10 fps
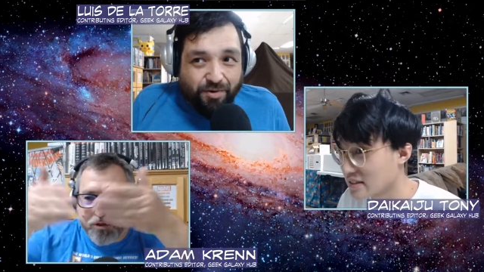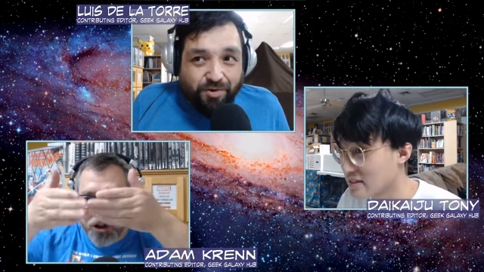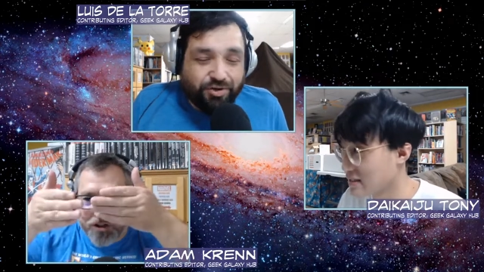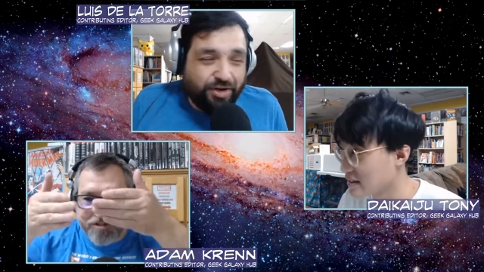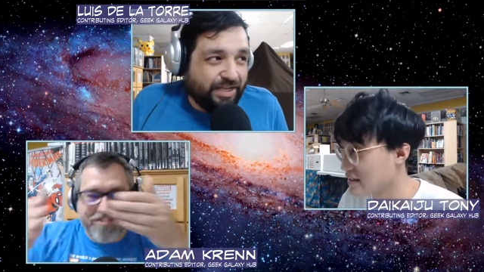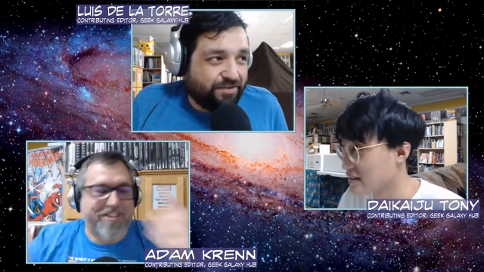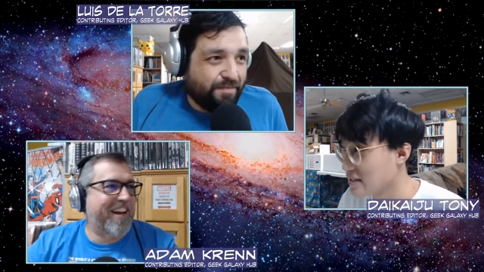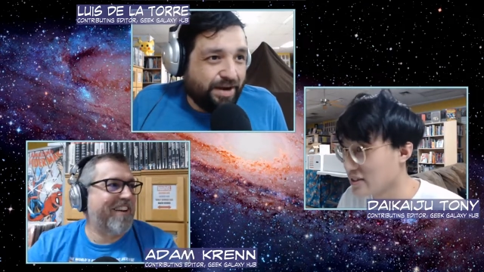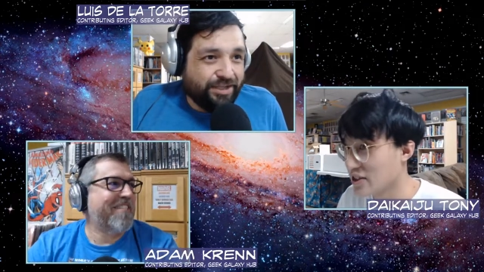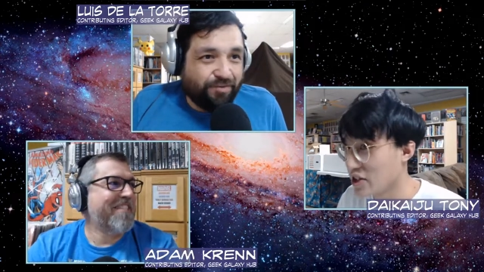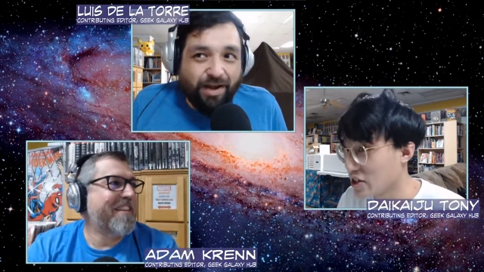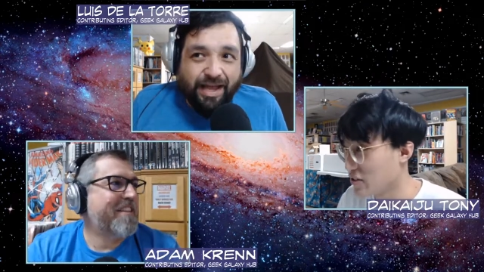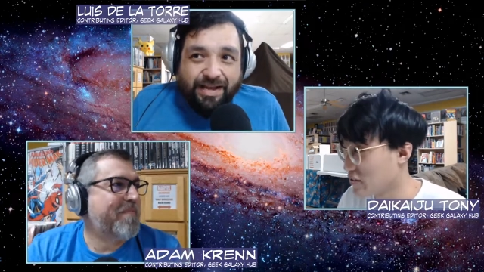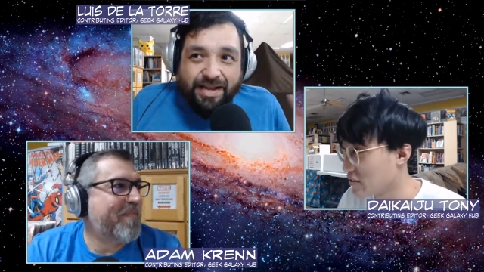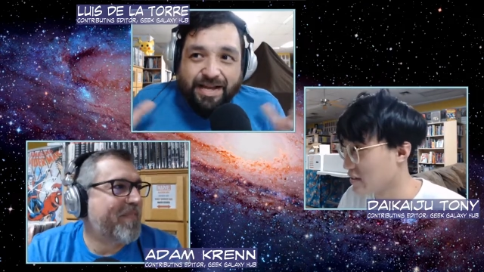Speaker 1: Moon transformation where
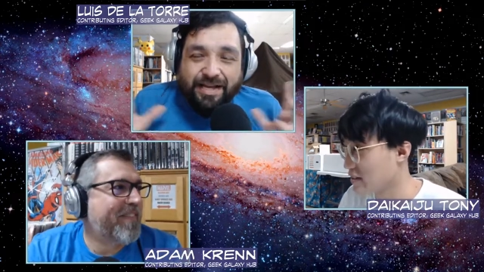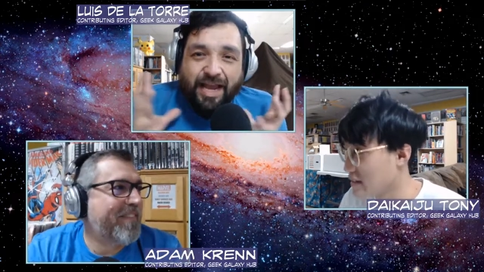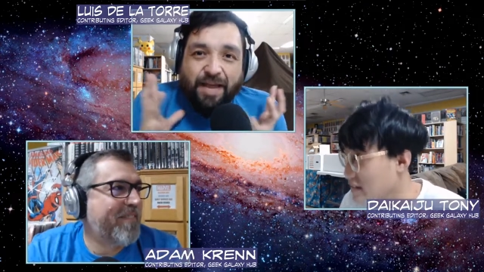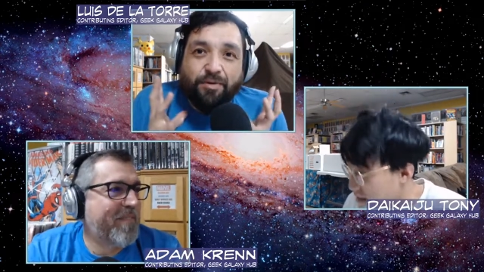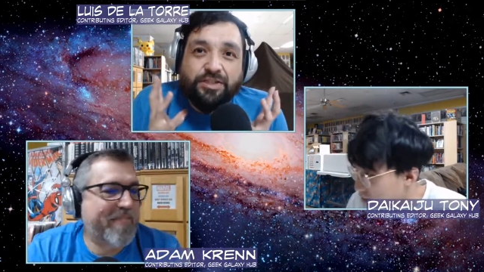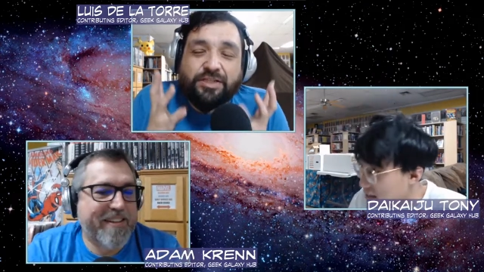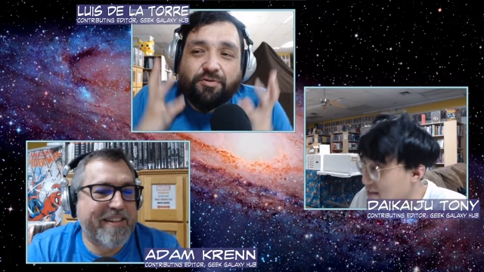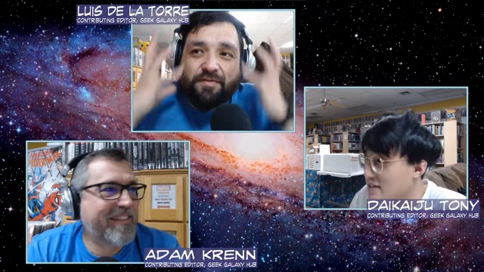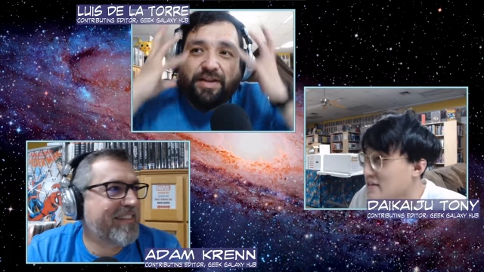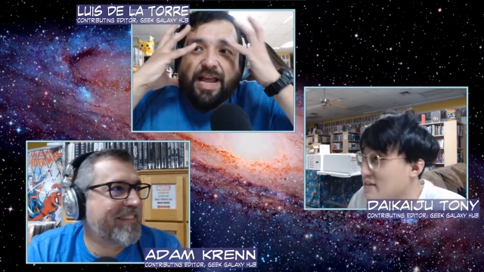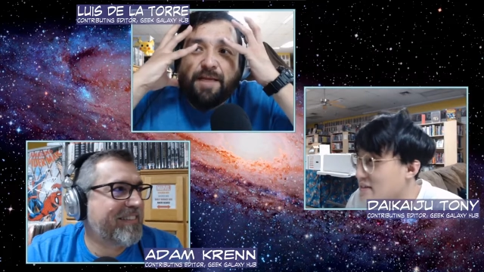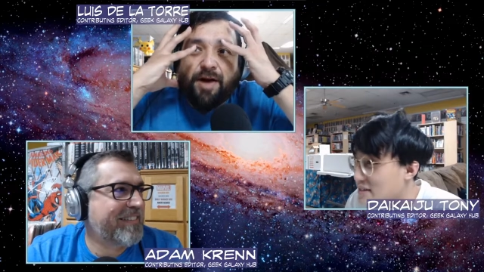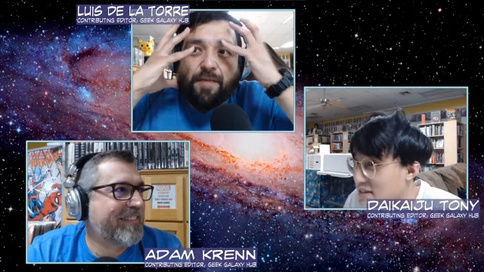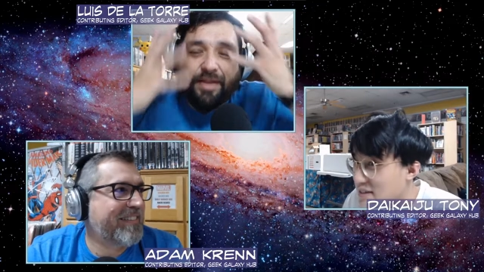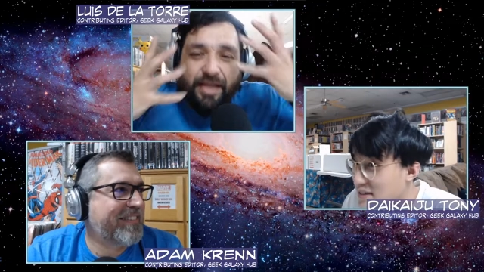like cables just sort of came
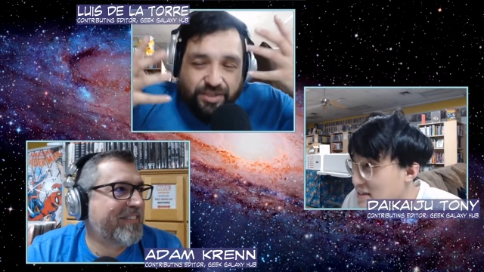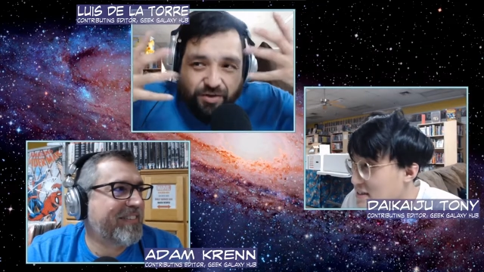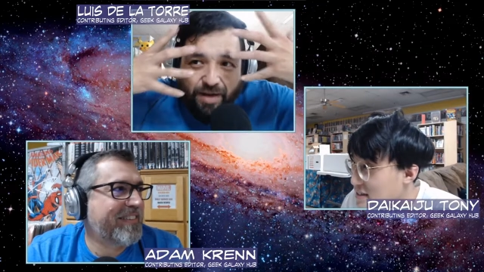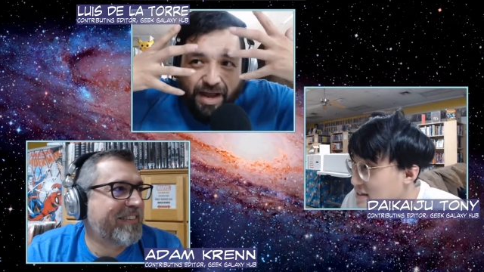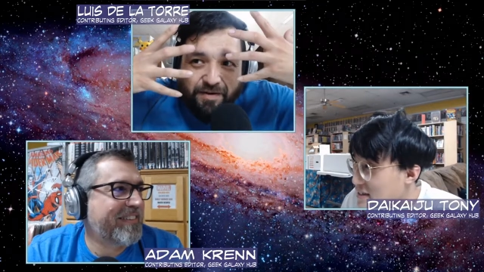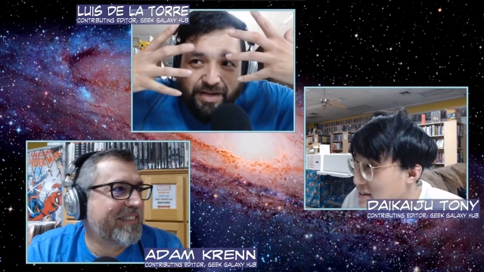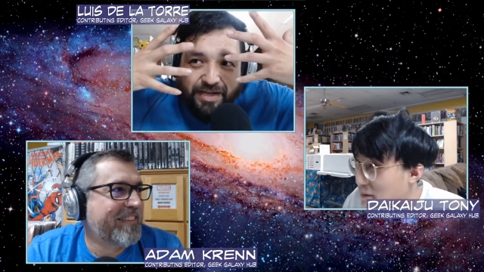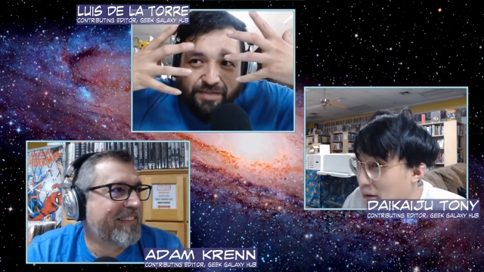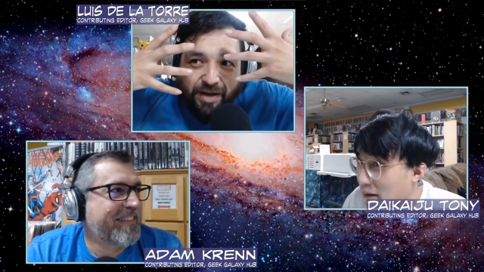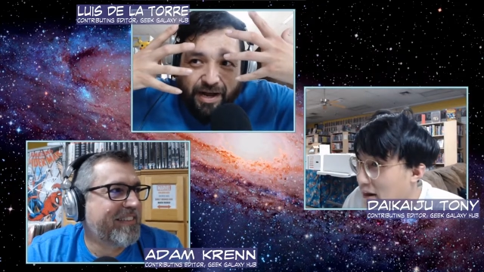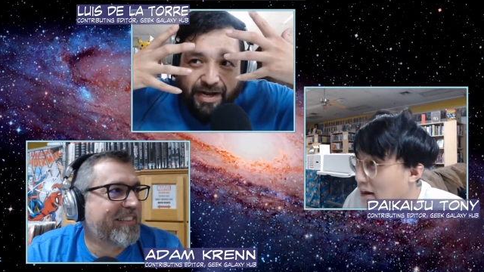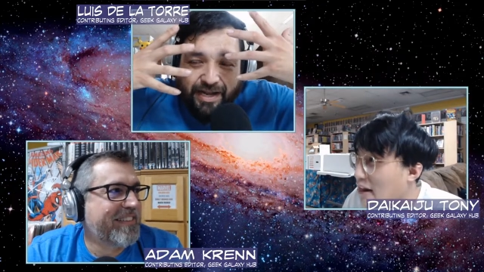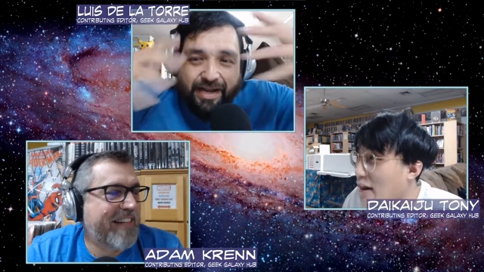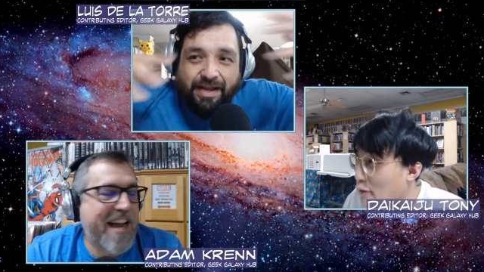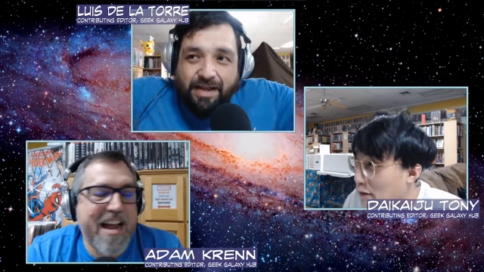up and like surrounded his
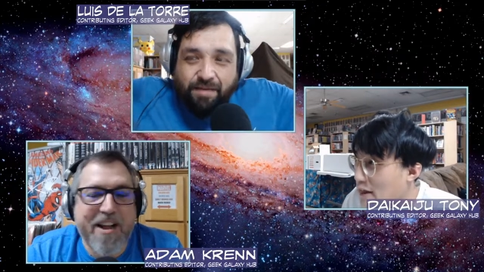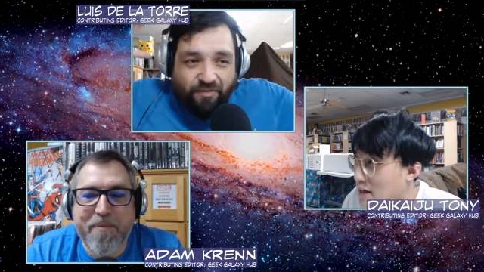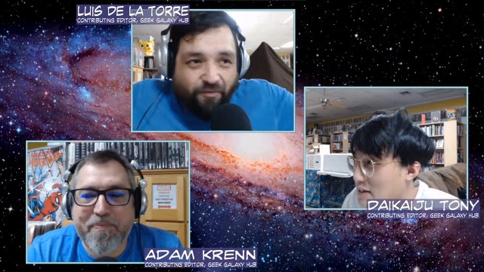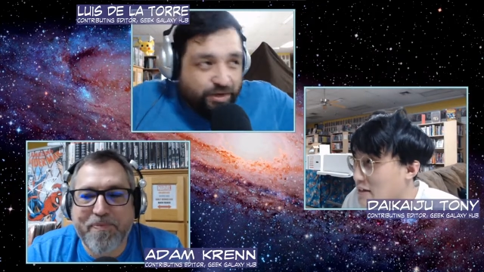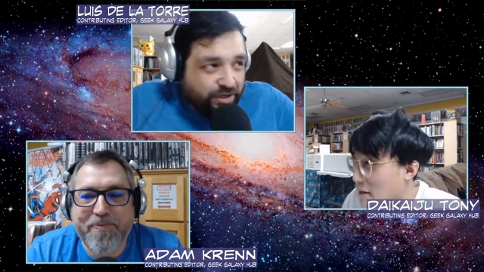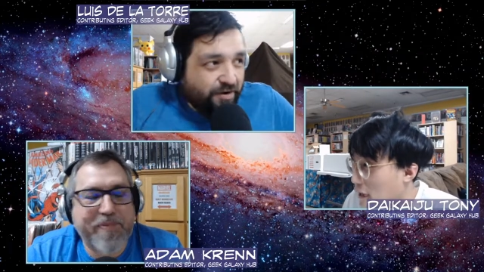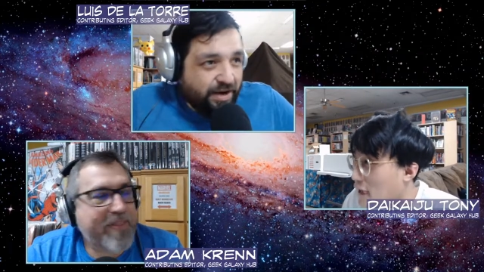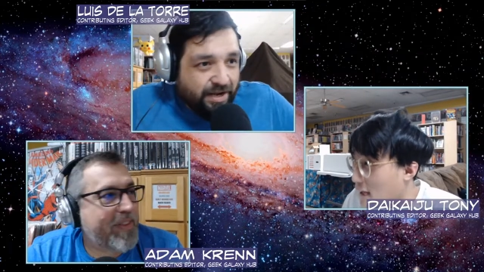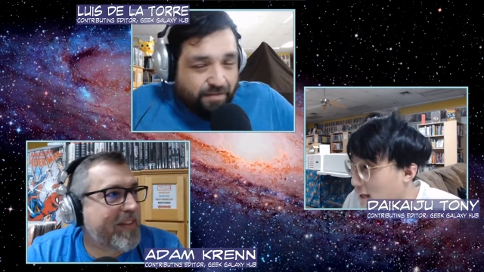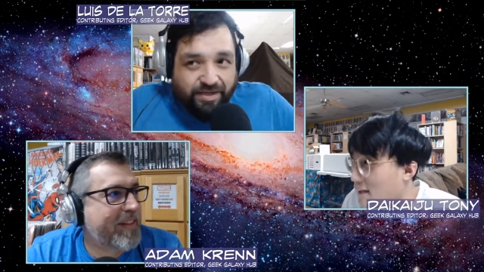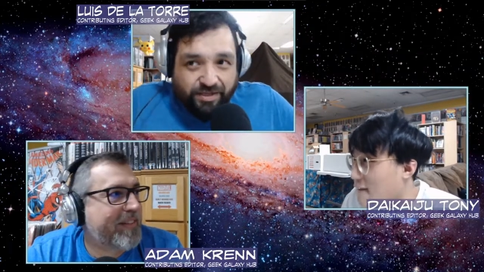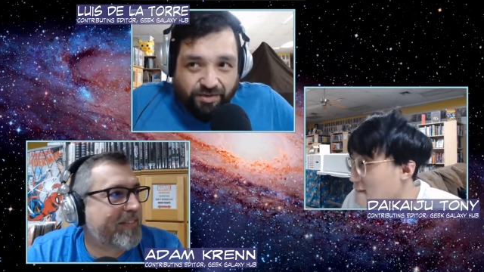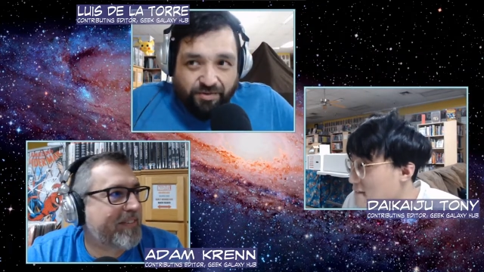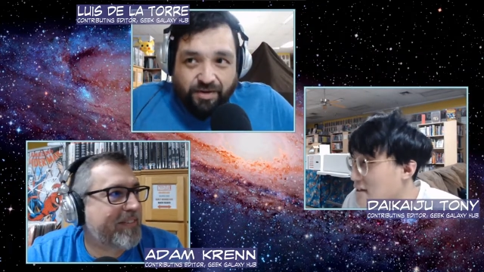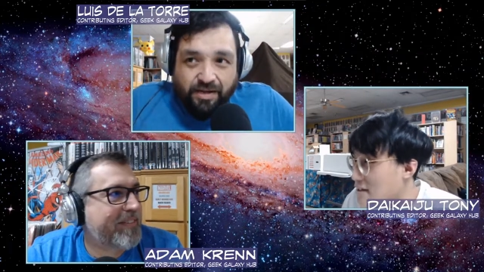body yeah. before turning him into